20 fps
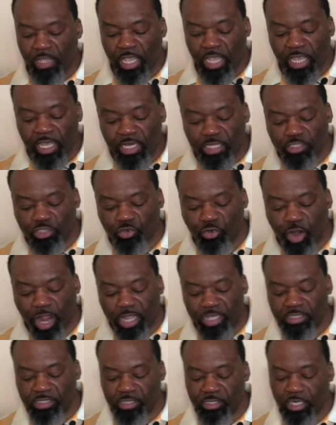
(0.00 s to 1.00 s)
It is
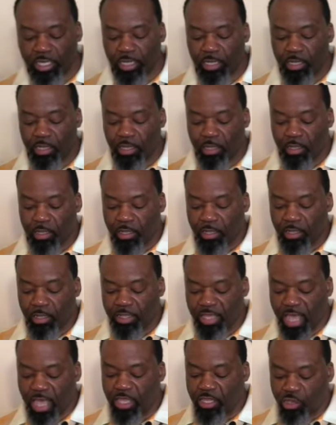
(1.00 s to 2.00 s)
Christ
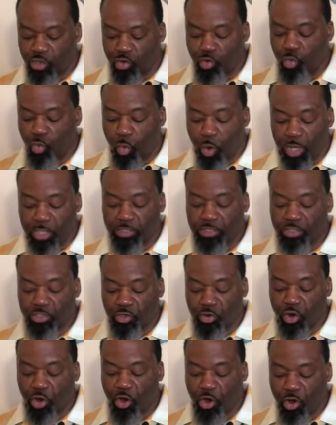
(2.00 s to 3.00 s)
that you, once
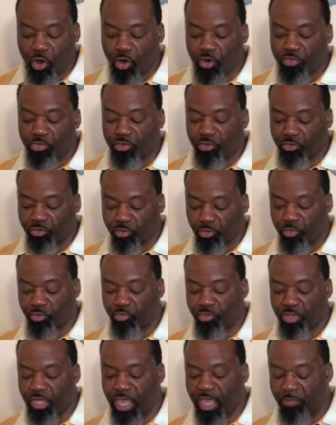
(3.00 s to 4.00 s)
you heard the
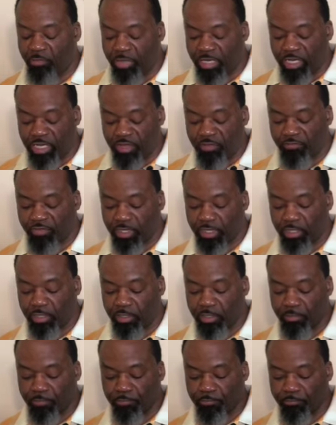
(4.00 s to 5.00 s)
truth and believed it,
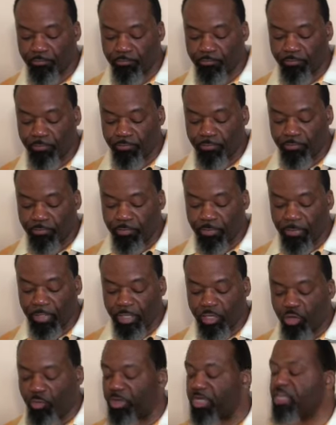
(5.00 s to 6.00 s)

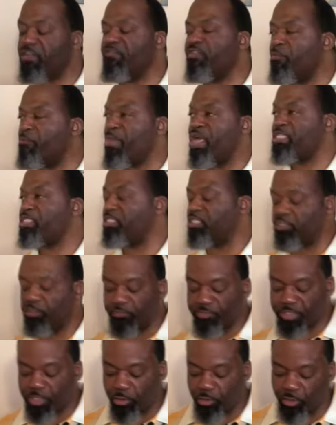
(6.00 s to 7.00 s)
you believed the message
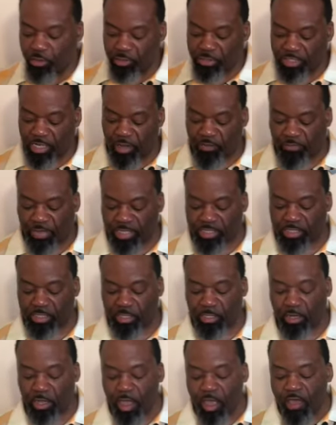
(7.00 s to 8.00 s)
of your
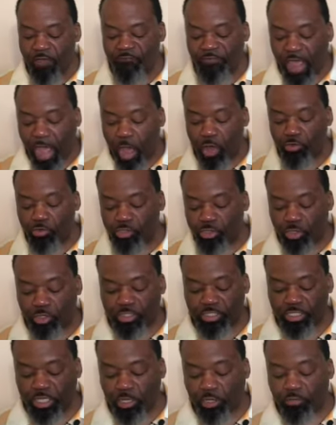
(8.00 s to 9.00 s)
salvation, found
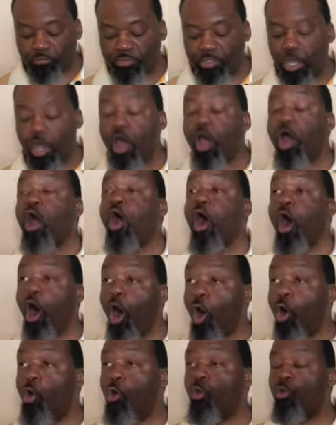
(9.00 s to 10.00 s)
yourselves
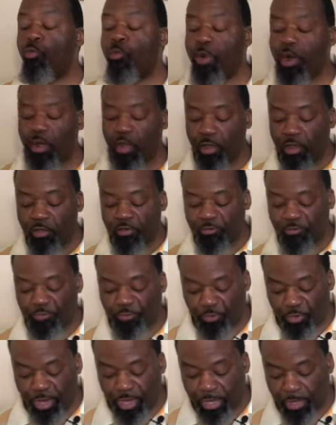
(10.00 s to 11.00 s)
home
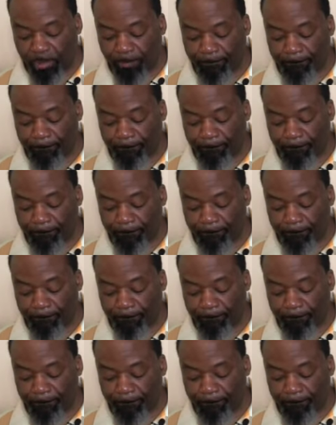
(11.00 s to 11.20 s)
free.